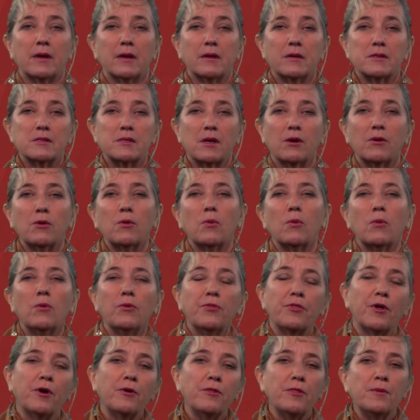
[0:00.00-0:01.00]
So
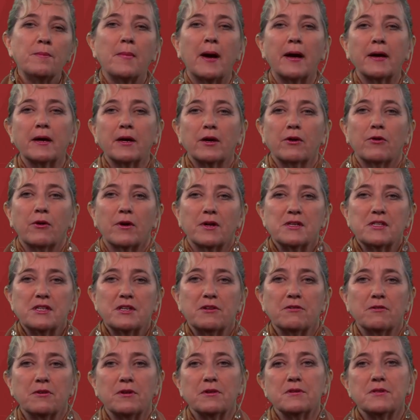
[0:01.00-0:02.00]
although the marking
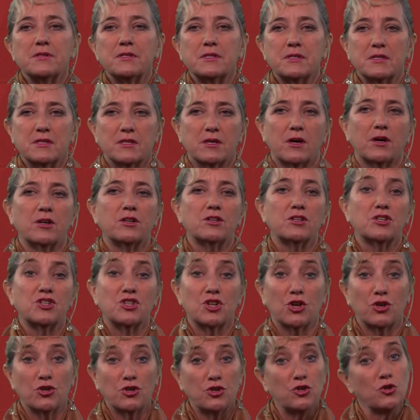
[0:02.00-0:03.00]
criteria is designed to show
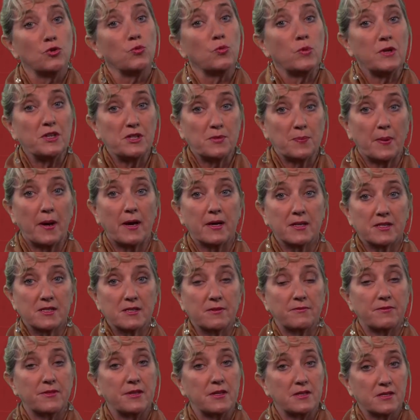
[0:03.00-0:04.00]
you which parts
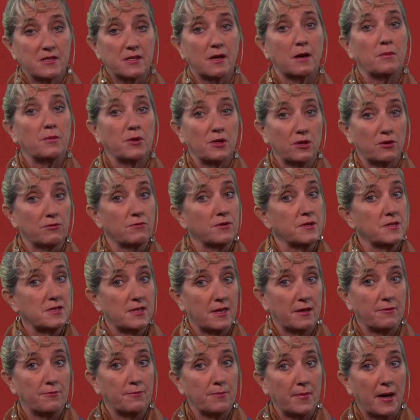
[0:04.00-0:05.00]
of the assignment you
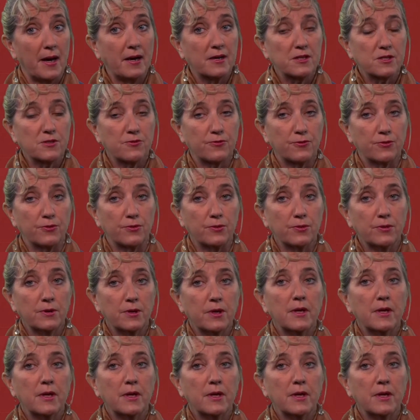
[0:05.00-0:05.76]
received marks for,